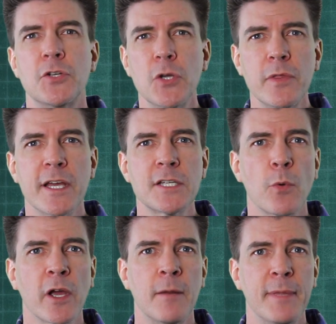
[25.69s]
To do
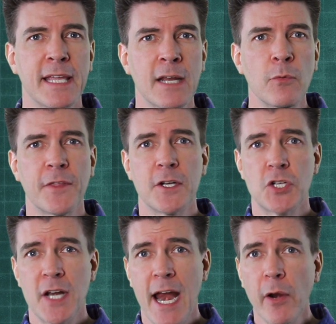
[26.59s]
this, we're going to begin with a
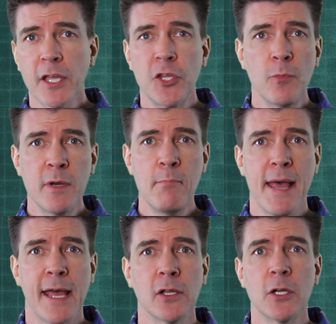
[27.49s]
generic human
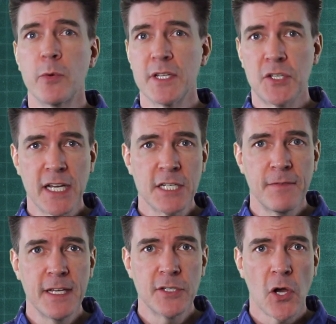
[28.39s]
male who is 6
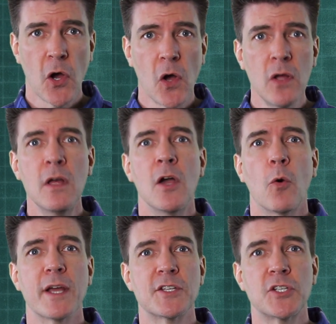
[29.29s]
feet tall,
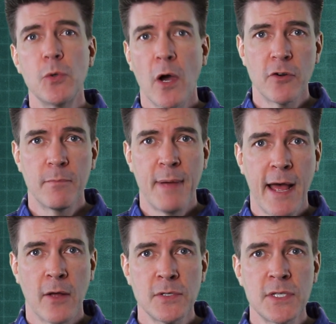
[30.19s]
weighs 200
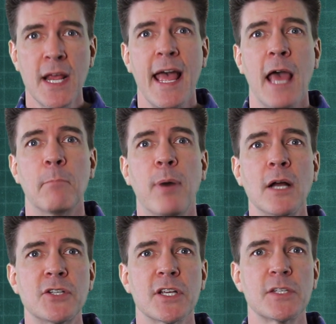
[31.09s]
pounds, and
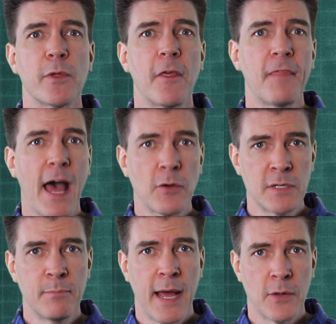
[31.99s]
punches with
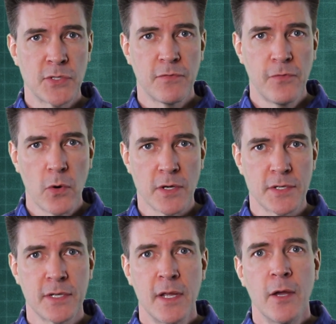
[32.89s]
1,000 pounds of
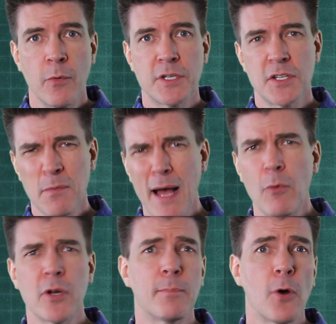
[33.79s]
force, which is
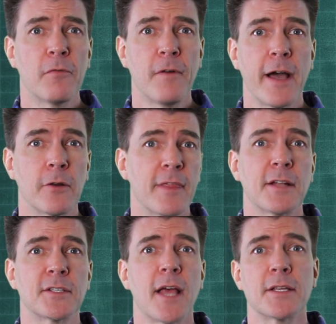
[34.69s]
about what a pro fighter
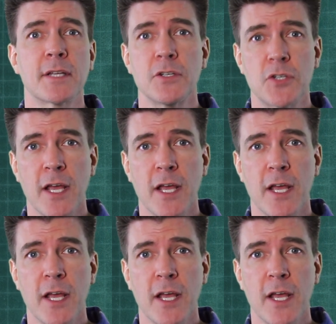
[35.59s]
that size can